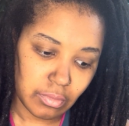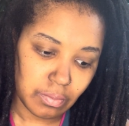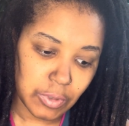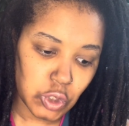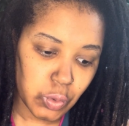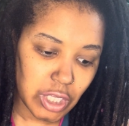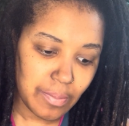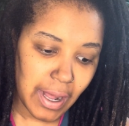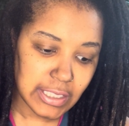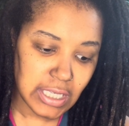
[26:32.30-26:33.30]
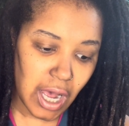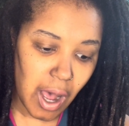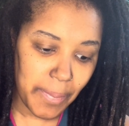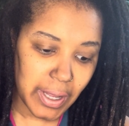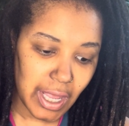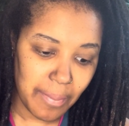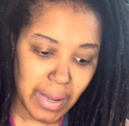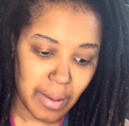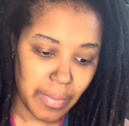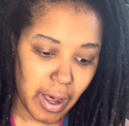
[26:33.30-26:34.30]
Between my top and
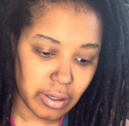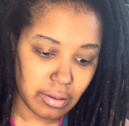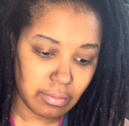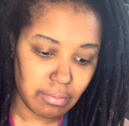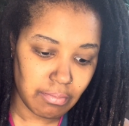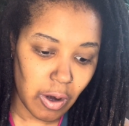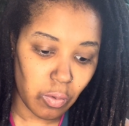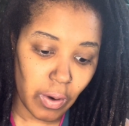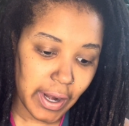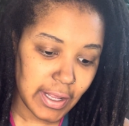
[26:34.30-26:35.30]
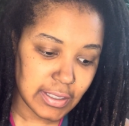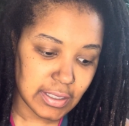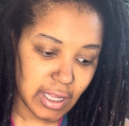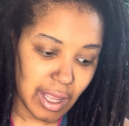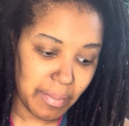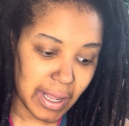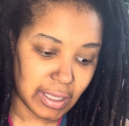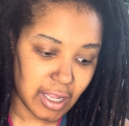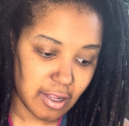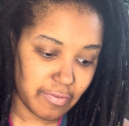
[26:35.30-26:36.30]
my bottom, my right and my
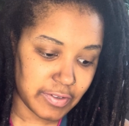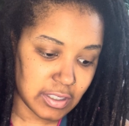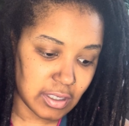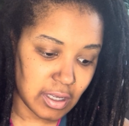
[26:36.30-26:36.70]
left,